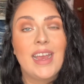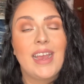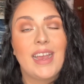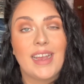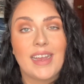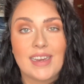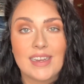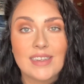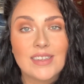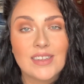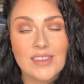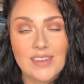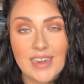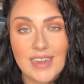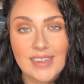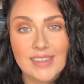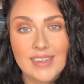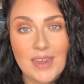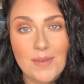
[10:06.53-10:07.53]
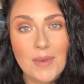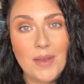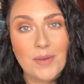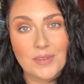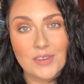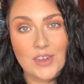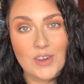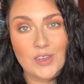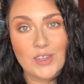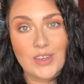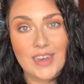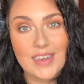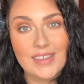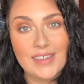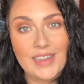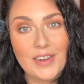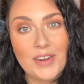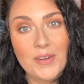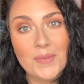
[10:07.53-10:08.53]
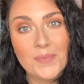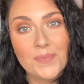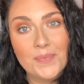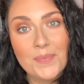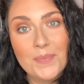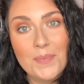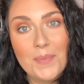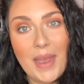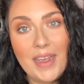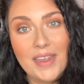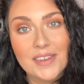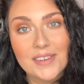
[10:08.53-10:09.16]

And until next time, I will talk to you guys later. Bye.